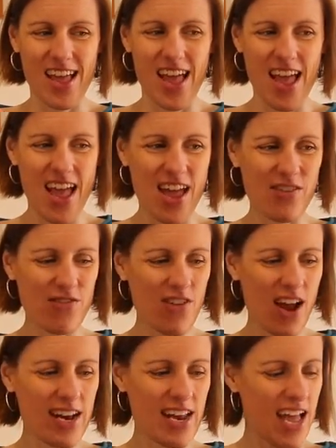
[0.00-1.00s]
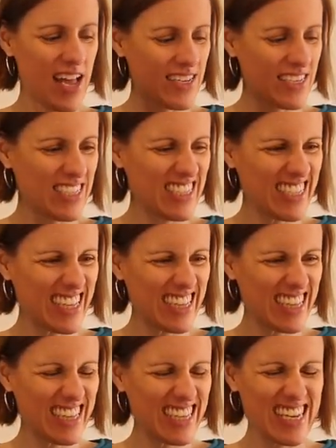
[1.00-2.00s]
and right out.
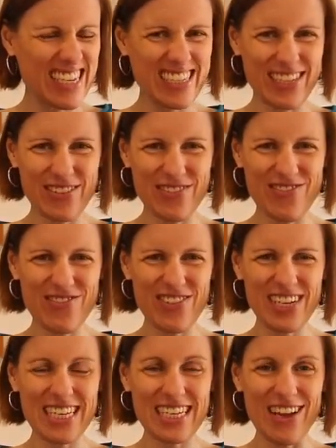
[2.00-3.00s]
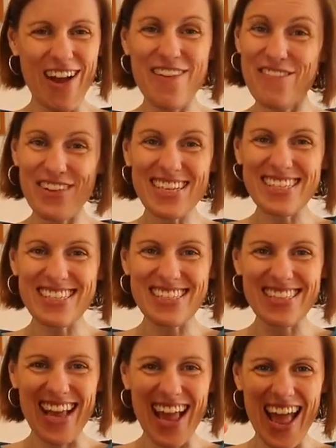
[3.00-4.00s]
Clench, really tight
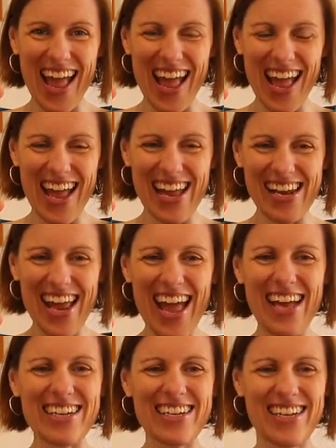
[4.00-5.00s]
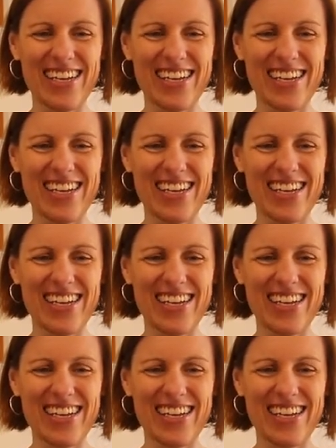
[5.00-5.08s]
fists, and out